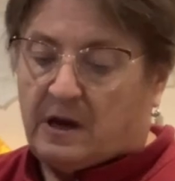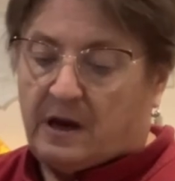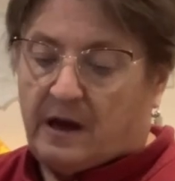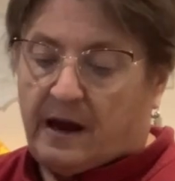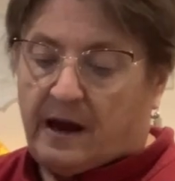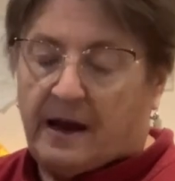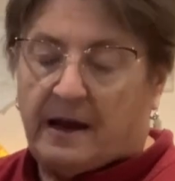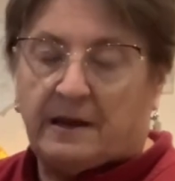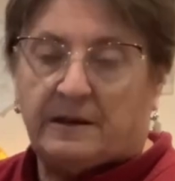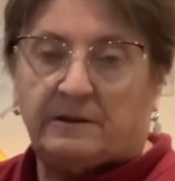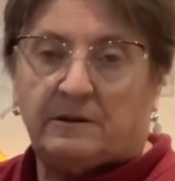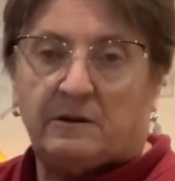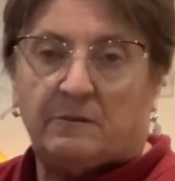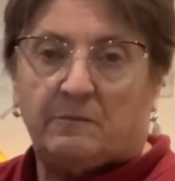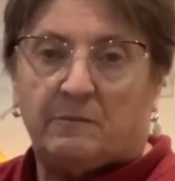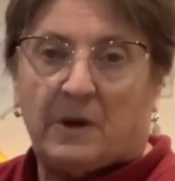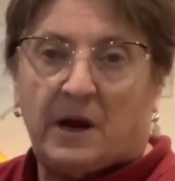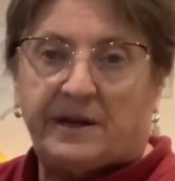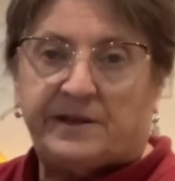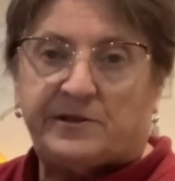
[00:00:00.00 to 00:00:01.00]
And
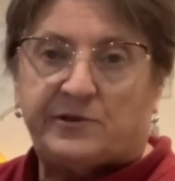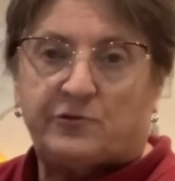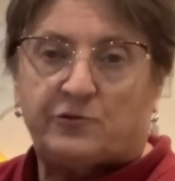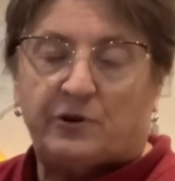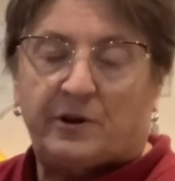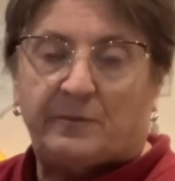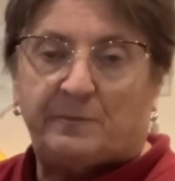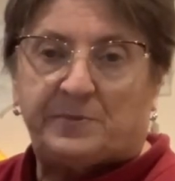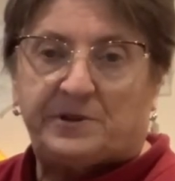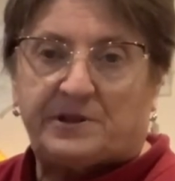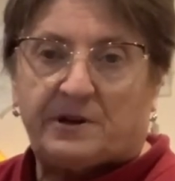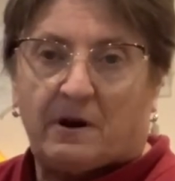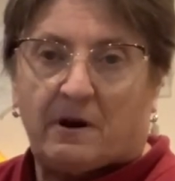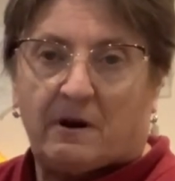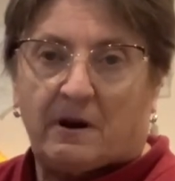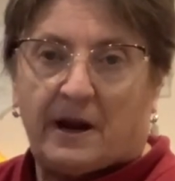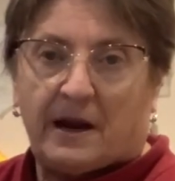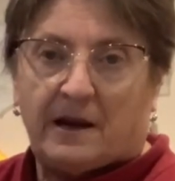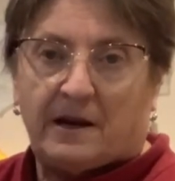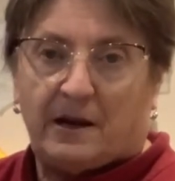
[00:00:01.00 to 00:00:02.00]
my strips
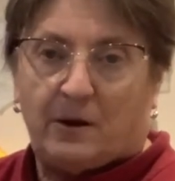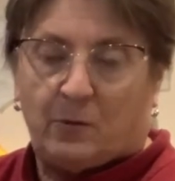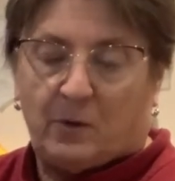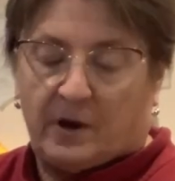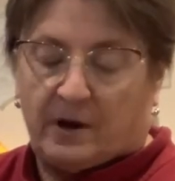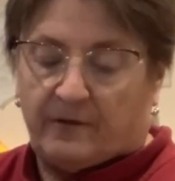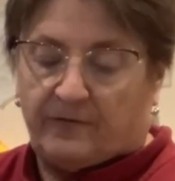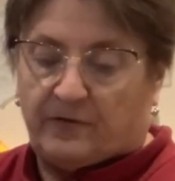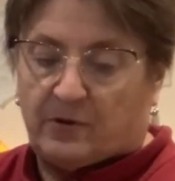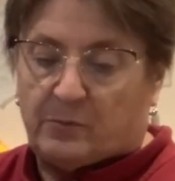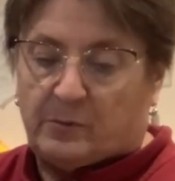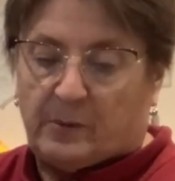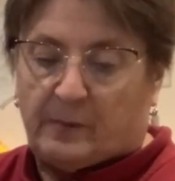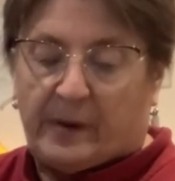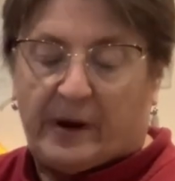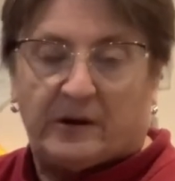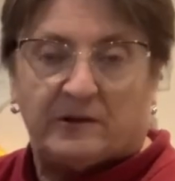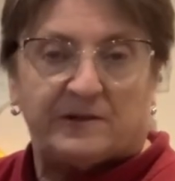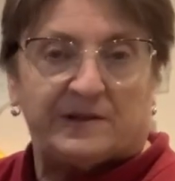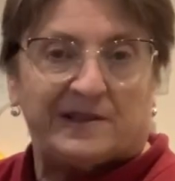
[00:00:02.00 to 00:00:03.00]
are anywhere from
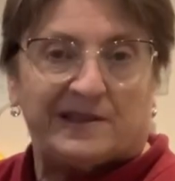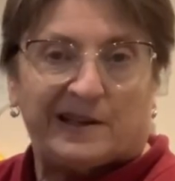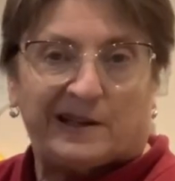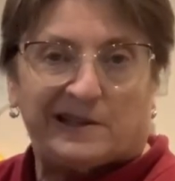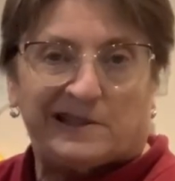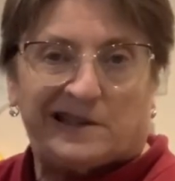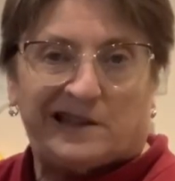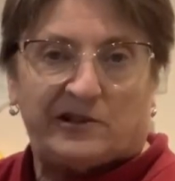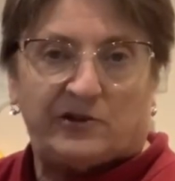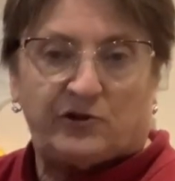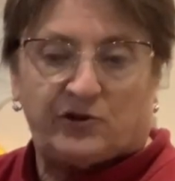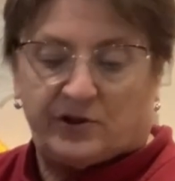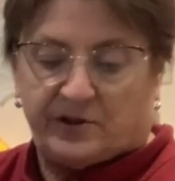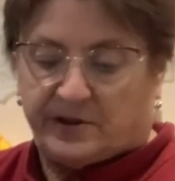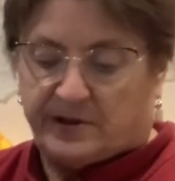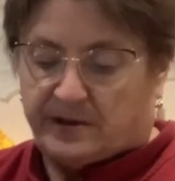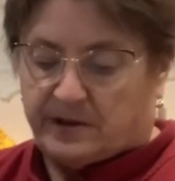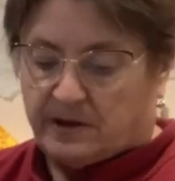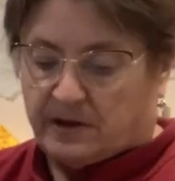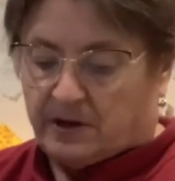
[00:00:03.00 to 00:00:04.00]
about 6
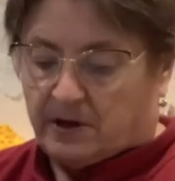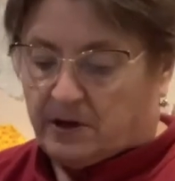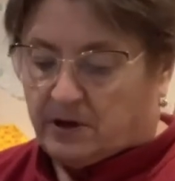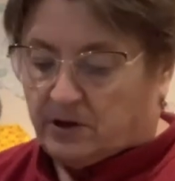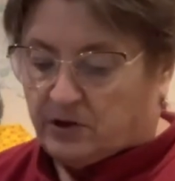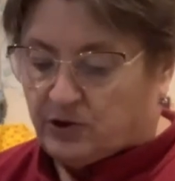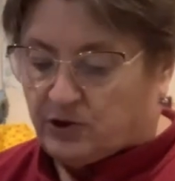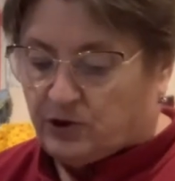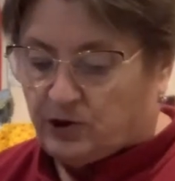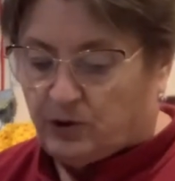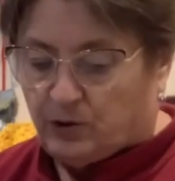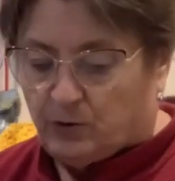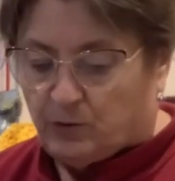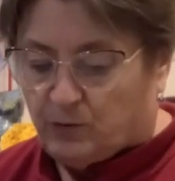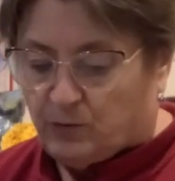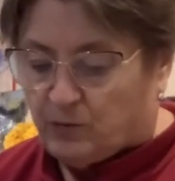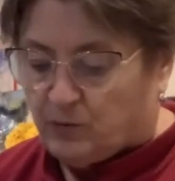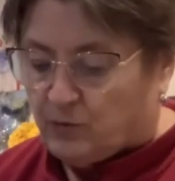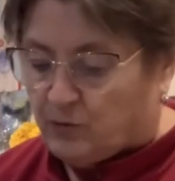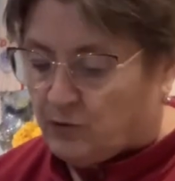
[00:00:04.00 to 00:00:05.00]
inches
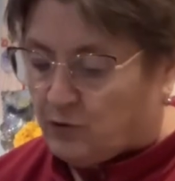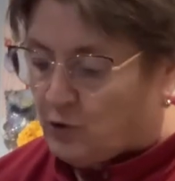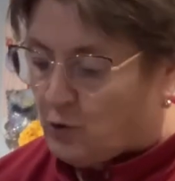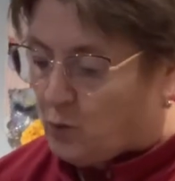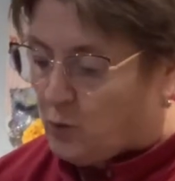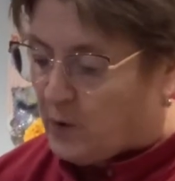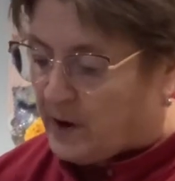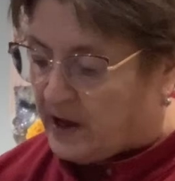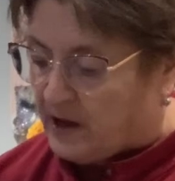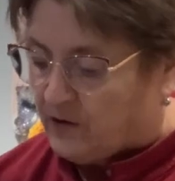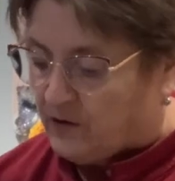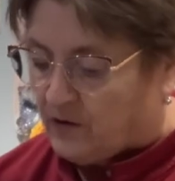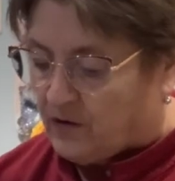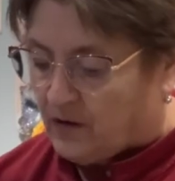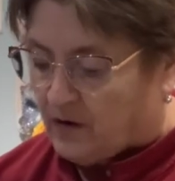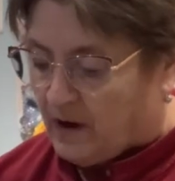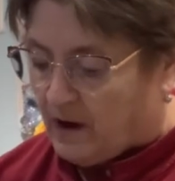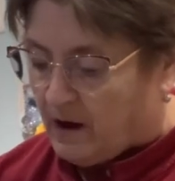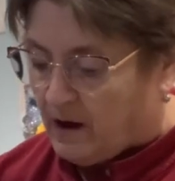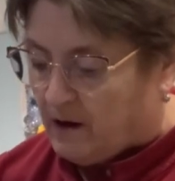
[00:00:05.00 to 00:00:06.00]
to the width
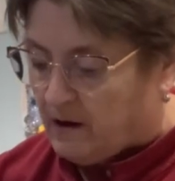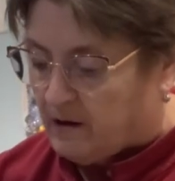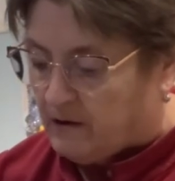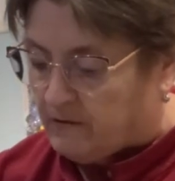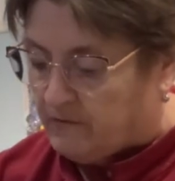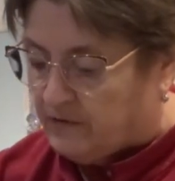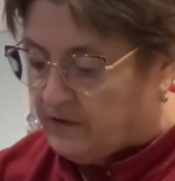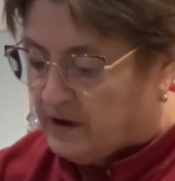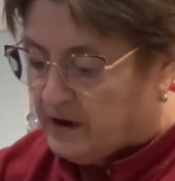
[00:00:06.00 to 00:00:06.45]
of